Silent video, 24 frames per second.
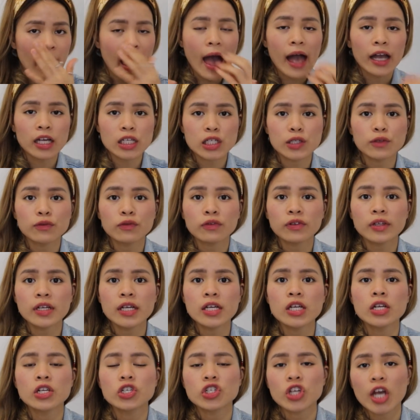
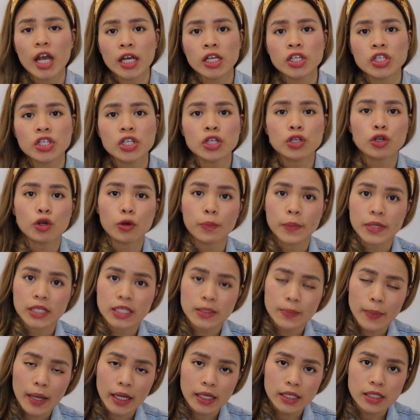Actively changing your
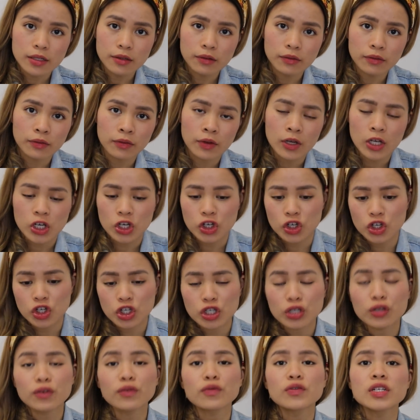perspective and
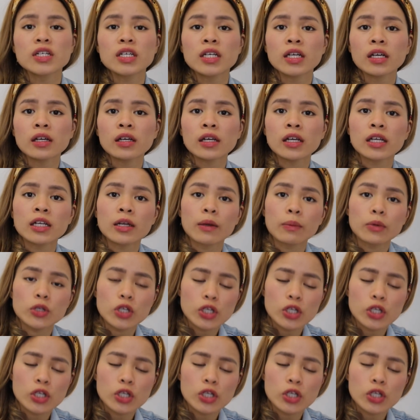shifting it in a,